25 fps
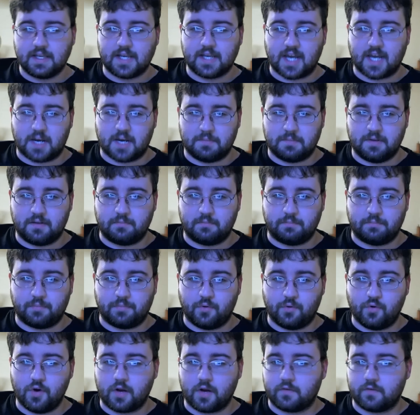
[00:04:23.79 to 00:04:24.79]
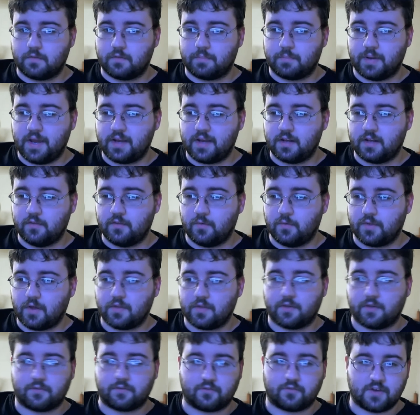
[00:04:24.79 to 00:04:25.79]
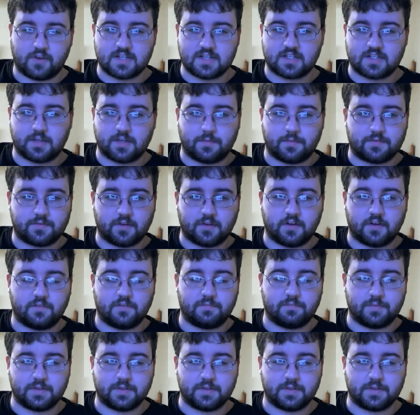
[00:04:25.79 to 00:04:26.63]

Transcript: got a bit boring, repetitive with all the friendship stuff.